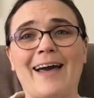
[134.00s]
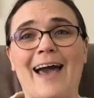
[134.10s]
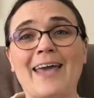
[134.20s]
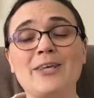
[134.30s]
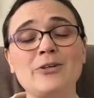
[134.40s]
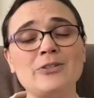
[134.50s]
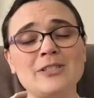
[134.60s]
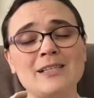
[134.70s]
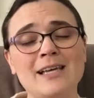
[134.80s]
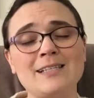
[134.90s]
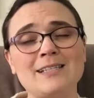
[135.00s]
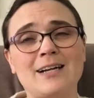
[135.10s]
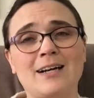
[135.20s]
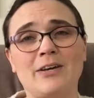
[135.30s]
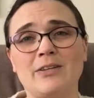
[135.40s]
I usually
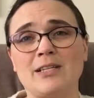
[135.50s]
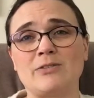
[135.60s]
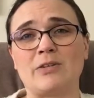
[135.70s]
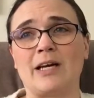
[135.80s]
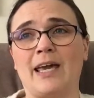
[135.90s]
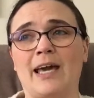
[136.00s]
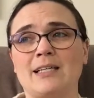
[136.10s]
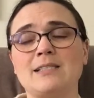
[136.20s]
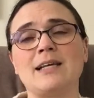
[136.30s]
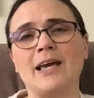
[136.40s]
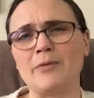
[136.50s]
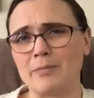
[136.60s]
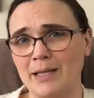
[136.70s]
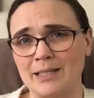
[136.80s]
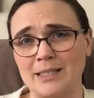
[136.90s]
start out these vlogcasts again with
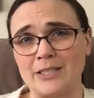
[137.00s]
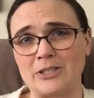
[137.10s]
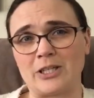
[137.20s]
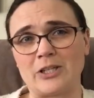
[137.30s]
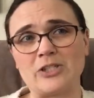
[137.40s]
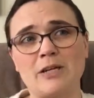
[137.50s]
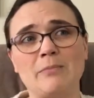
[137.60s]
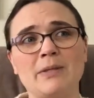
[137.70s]
my little introduction,